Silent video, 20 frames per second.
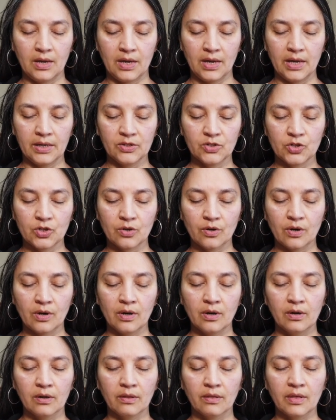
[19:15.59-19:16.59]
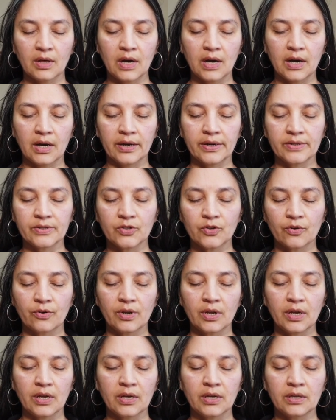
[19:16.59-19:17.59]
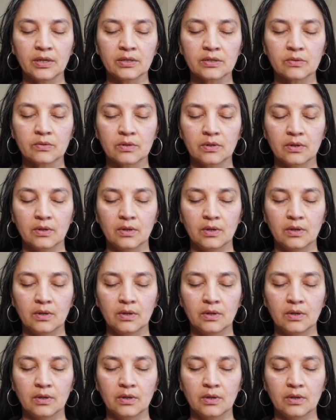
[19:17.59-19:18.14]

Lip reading: At your thighs, your knees,